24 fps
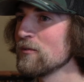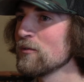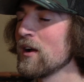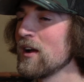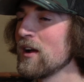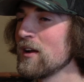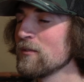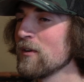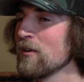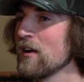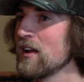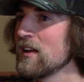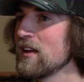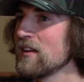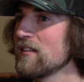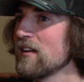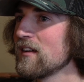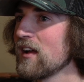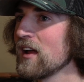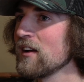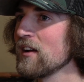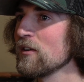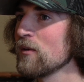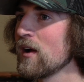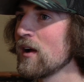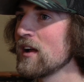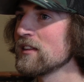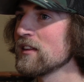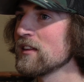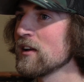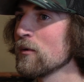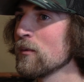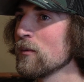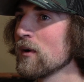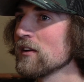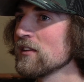Yeah. Kind of right
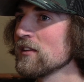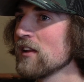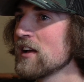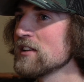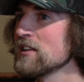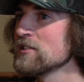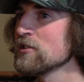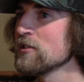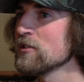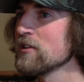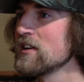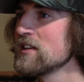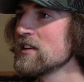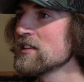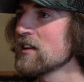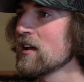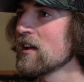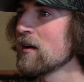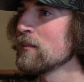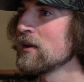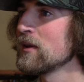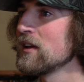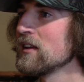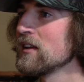there where Ledge Creek's coming